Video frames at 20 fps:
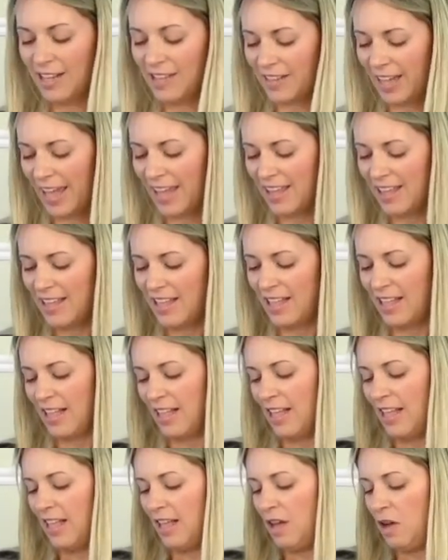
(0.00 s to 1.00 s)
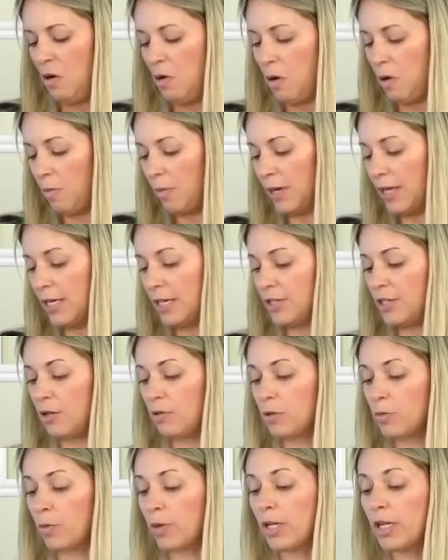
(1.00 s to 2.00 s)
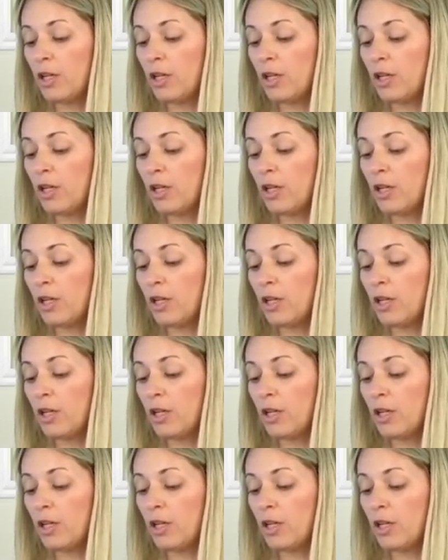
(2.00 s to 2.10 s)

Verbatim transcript: Okay, what we're gonna do is we're